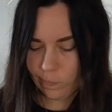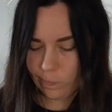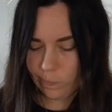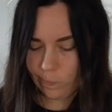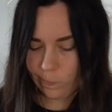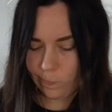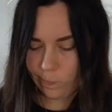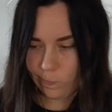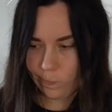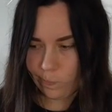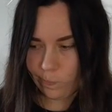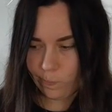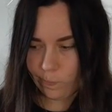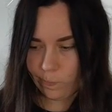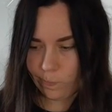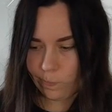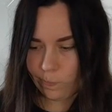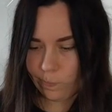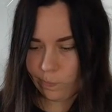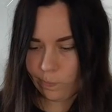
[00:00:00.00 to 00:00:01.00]

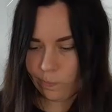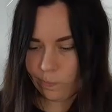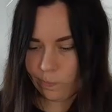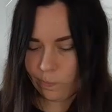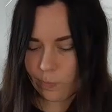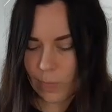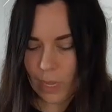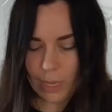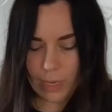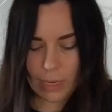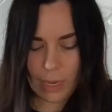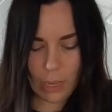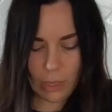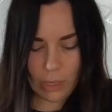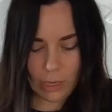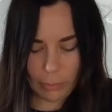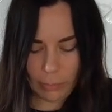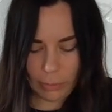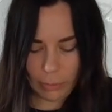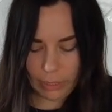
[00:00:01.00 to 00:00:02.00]
Now that
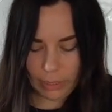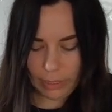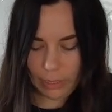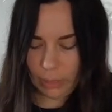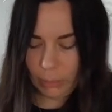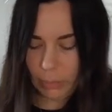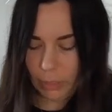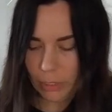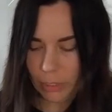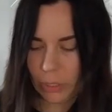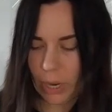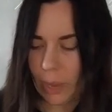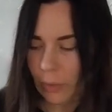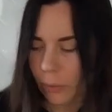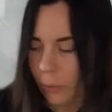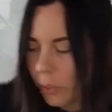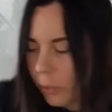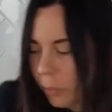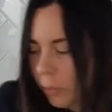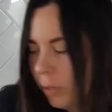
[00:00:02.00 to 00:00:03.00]
I'm looking at the mixture, I
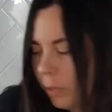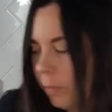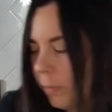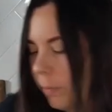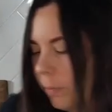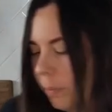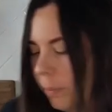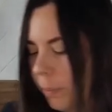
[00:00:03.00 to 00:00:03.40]
thought it would have